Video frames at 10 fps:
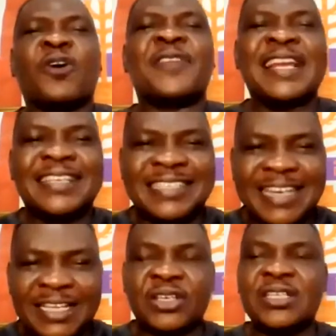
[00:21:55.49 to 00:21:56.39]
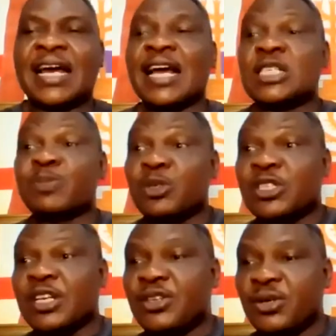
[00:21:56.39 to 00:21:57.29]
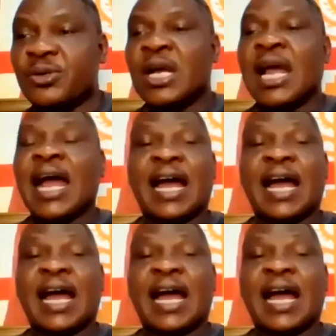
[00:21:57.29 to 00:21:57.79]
of legislation that He has put in you